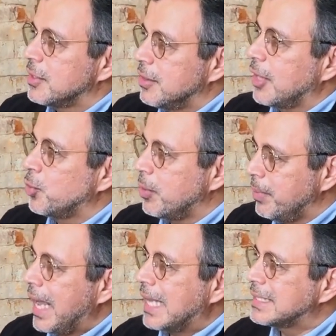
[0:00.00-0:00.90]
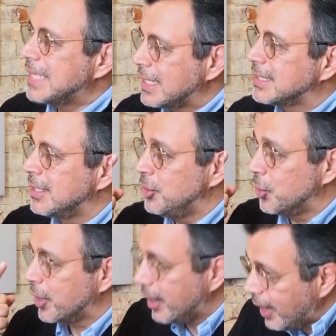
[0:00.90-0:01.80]
that will be assessing
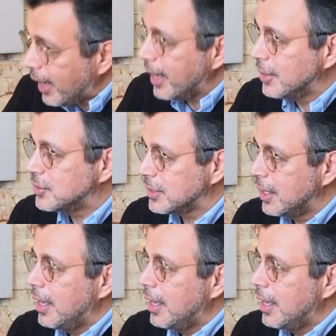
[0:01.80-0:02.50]
your needs,